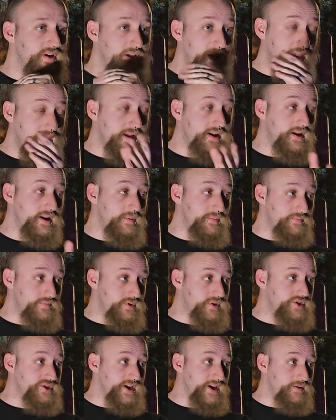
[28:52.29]
He ended up
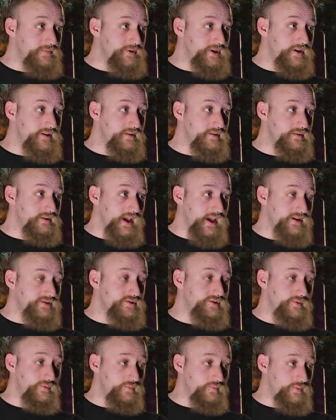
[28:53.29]
the gentleman
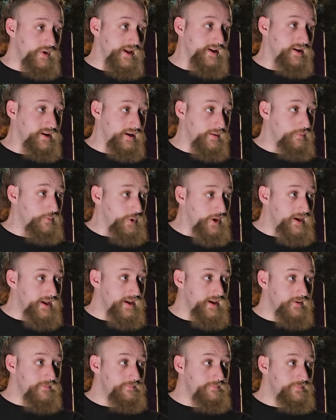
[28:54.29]
actually ended up
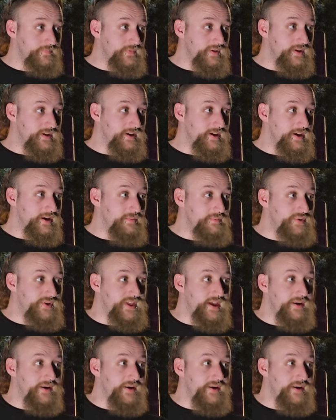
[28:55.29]
winning, but